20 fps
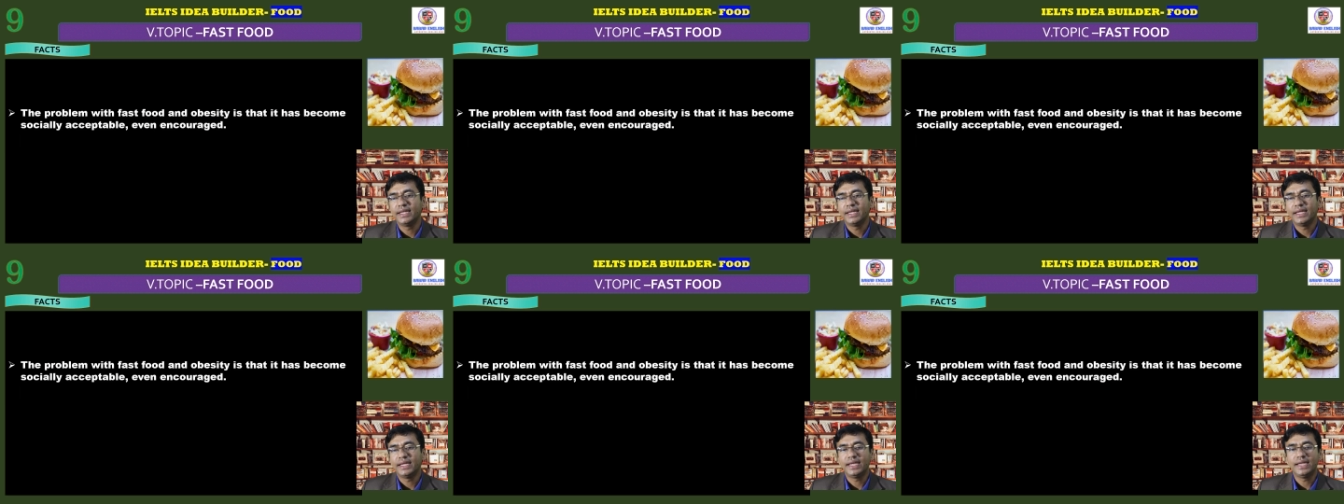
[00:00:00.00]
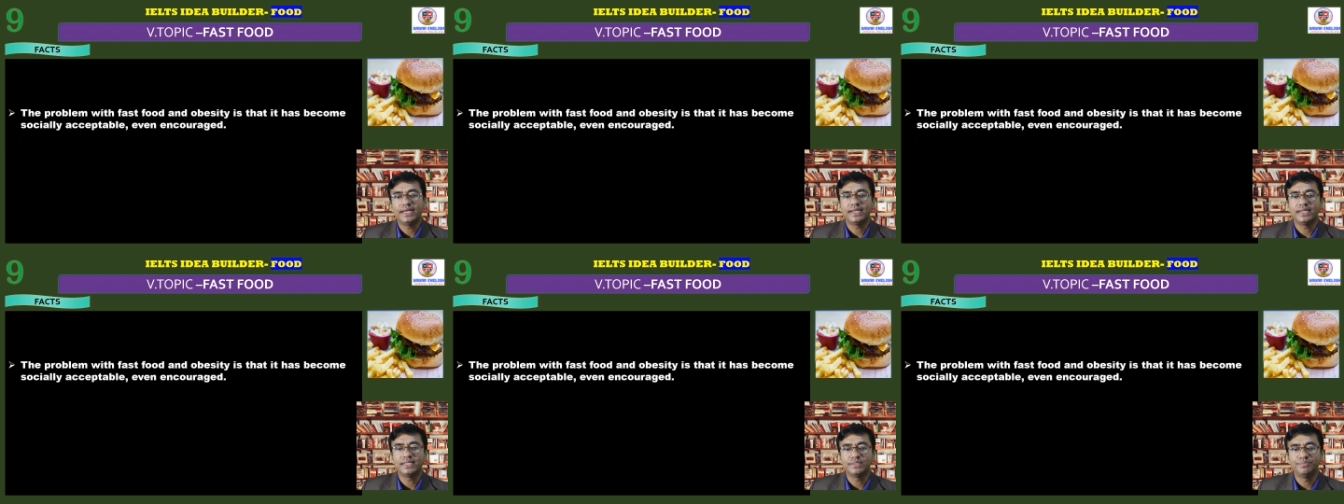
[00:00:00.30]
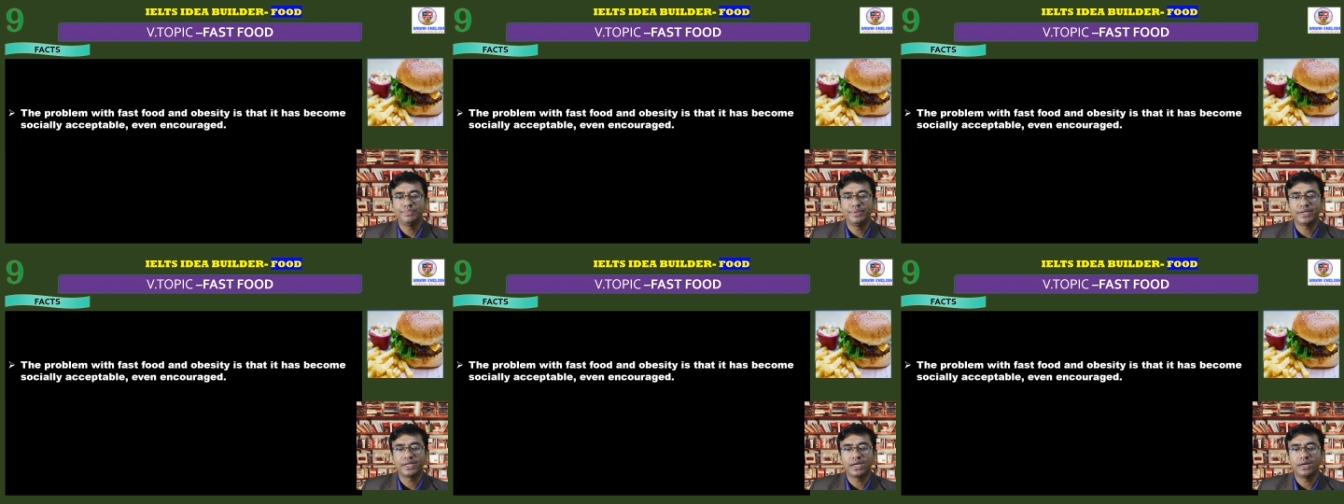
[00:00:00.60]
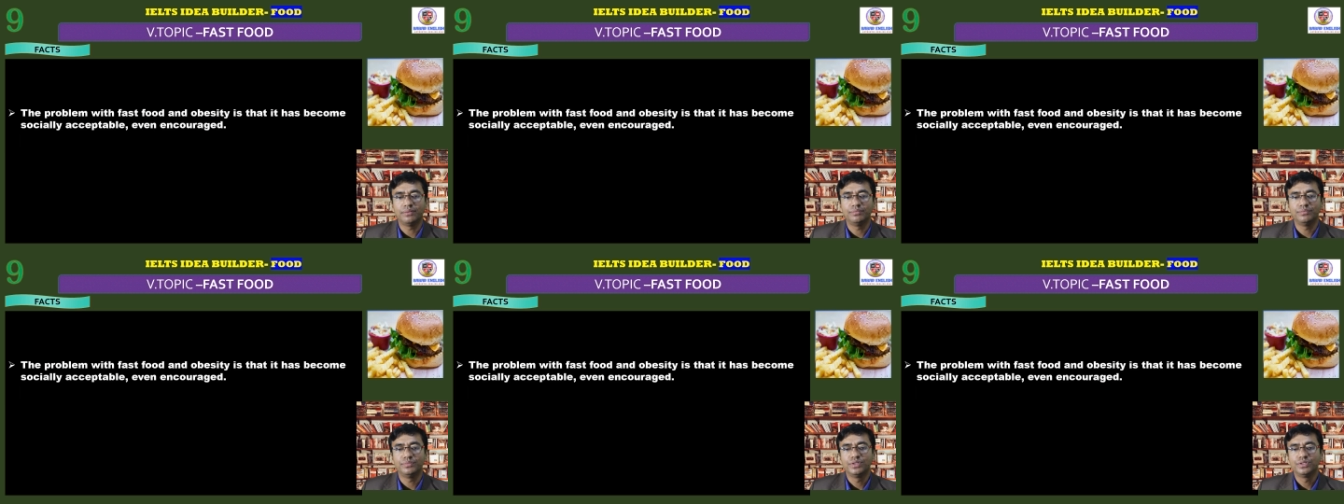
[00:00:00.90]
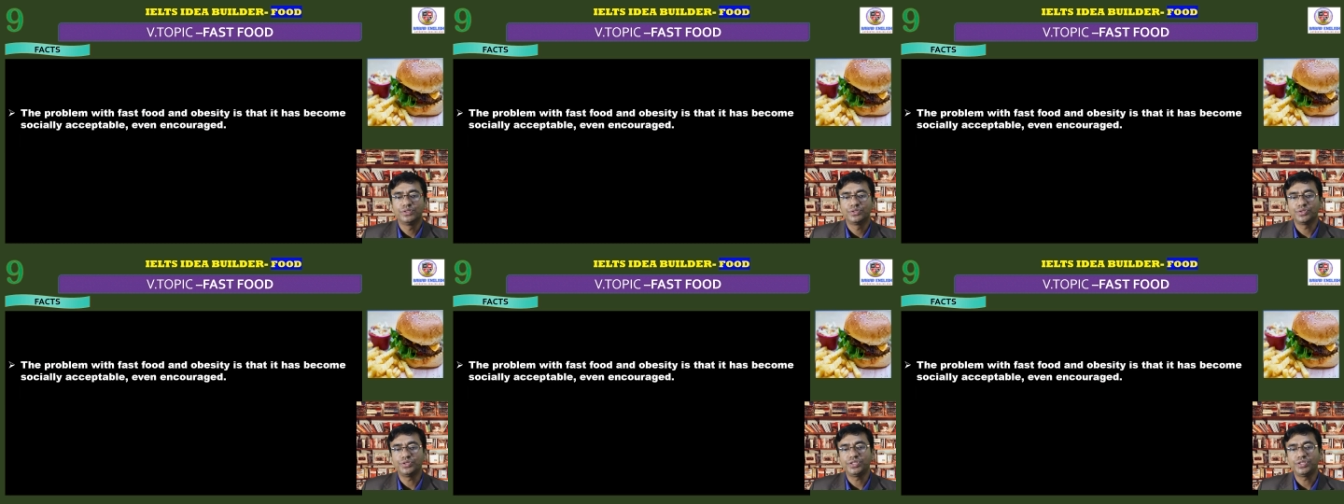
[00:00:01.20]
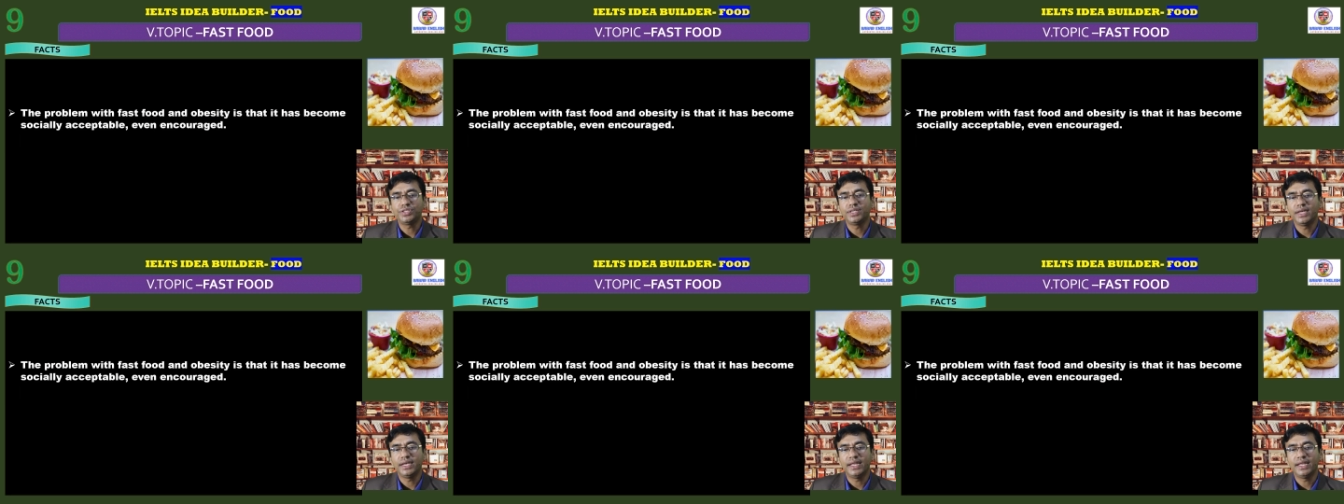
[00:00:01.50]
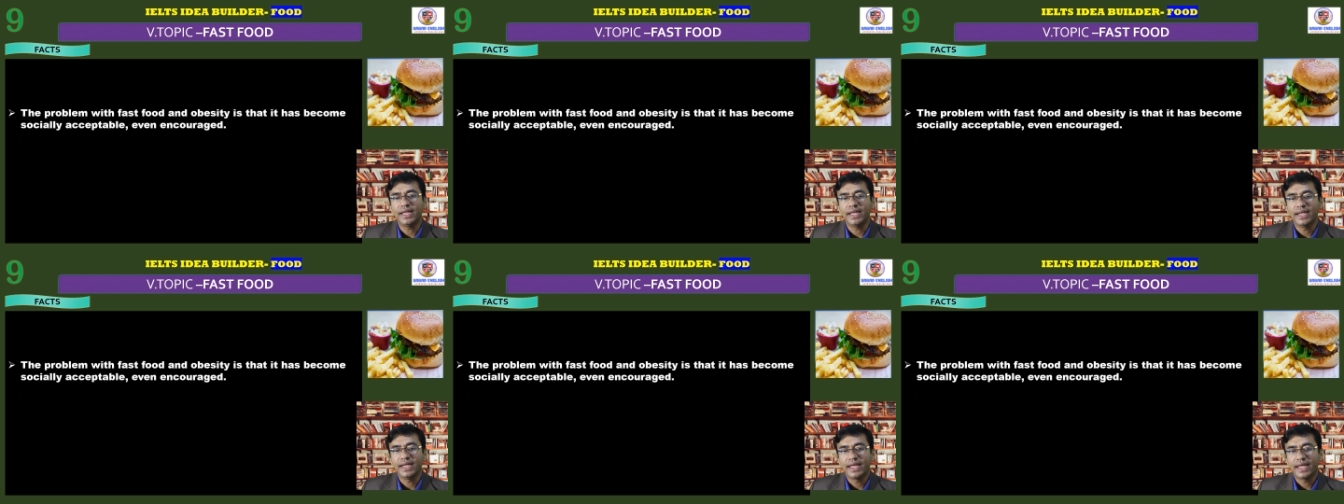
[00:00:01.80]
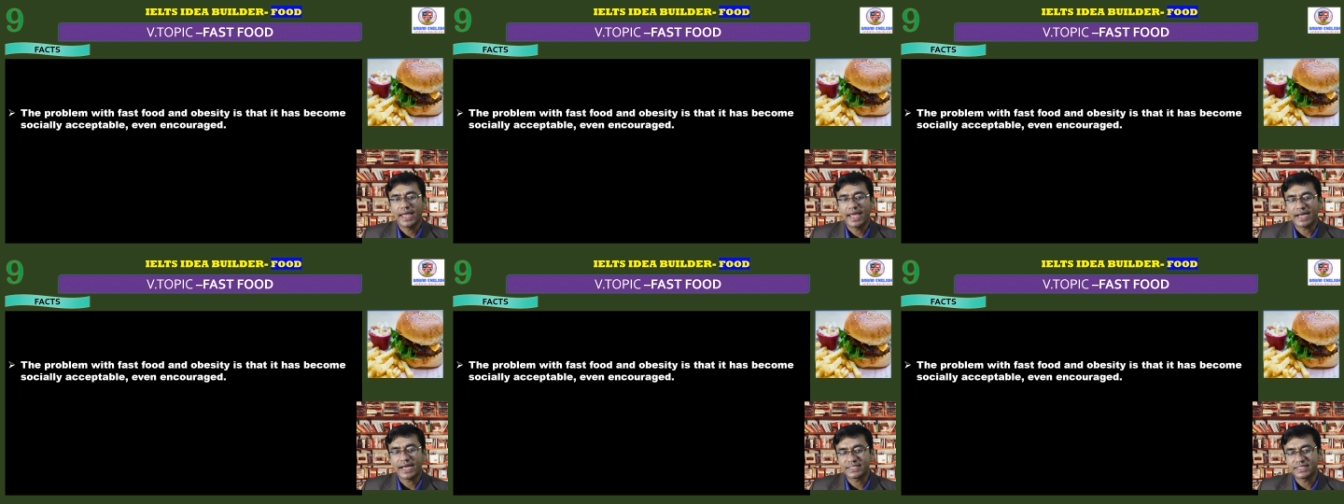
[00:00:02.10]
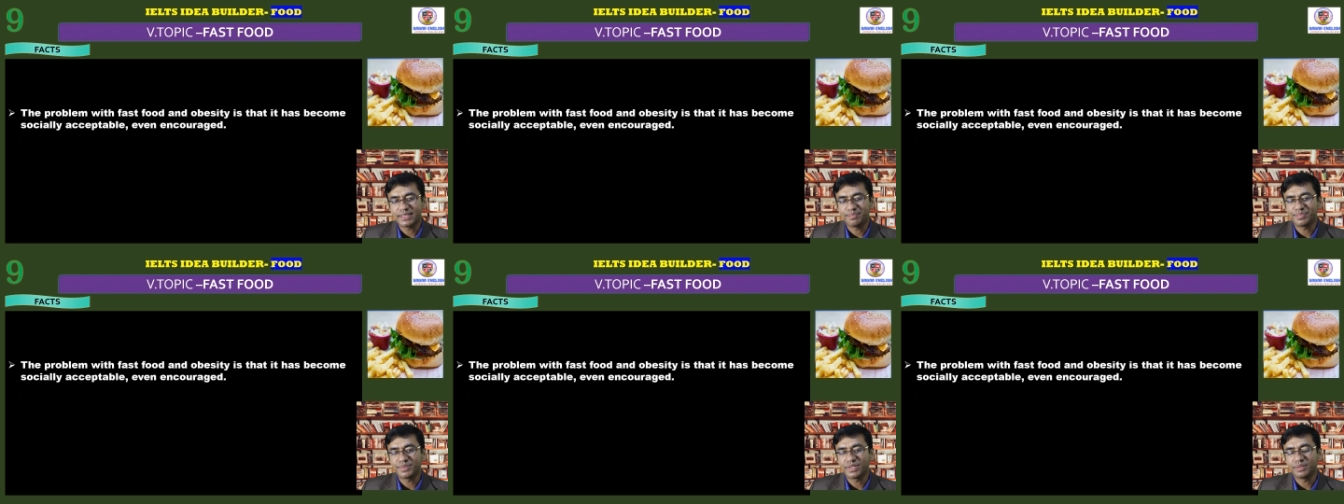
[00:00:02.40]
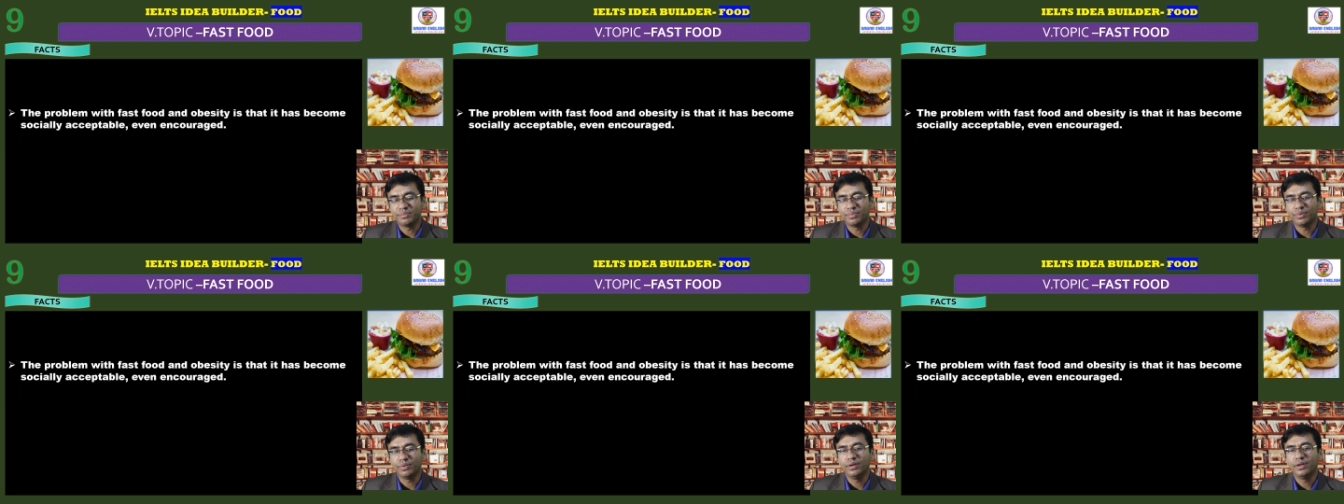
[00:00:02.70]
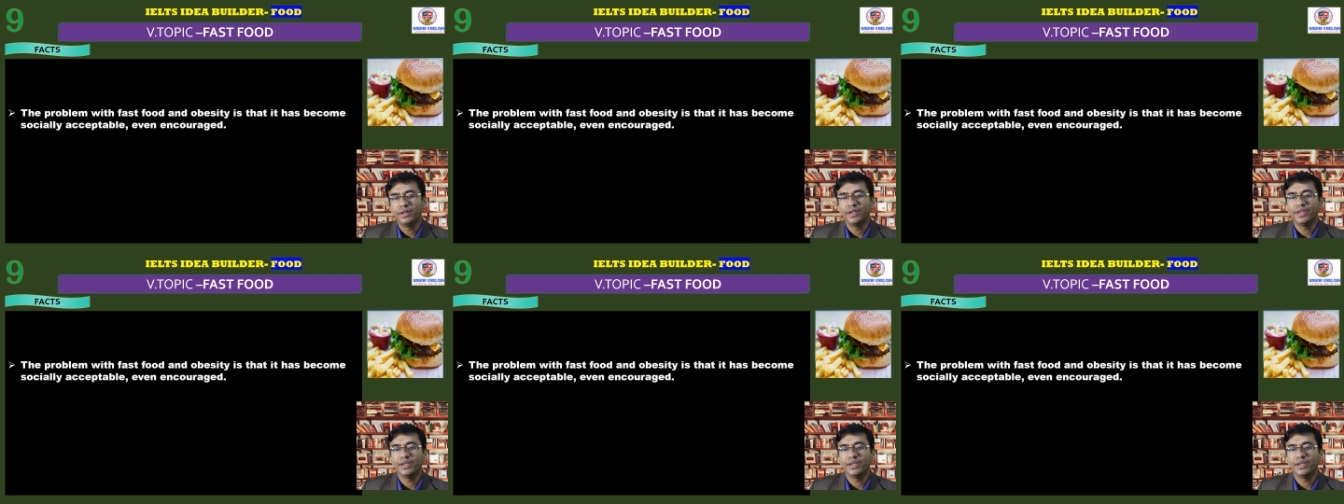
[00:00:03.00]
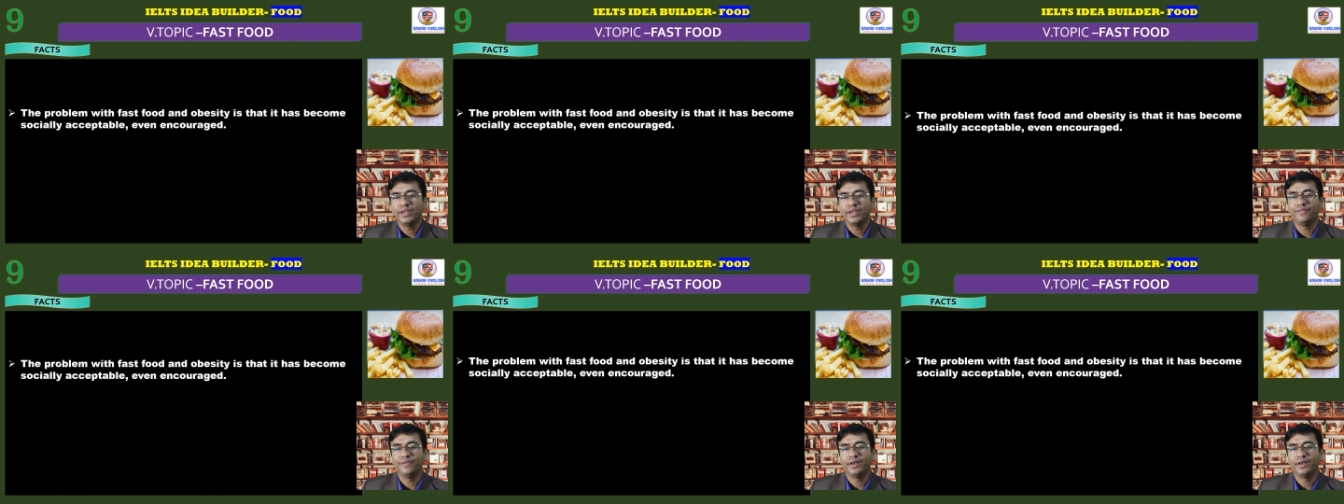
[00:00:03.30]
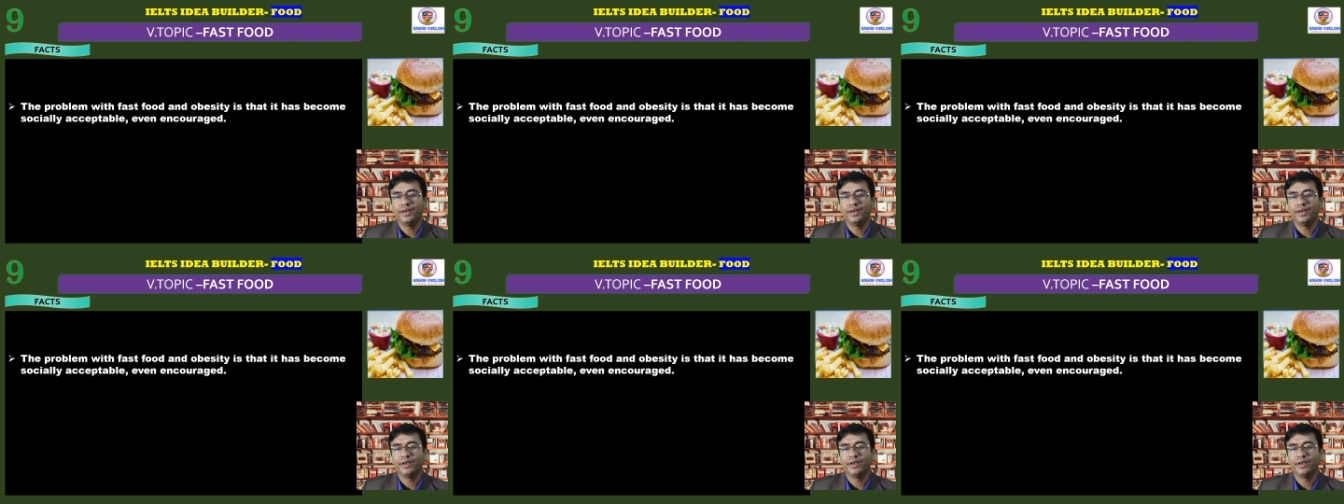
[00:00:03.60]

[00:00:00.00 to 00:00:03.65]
it has become socially acceptable, even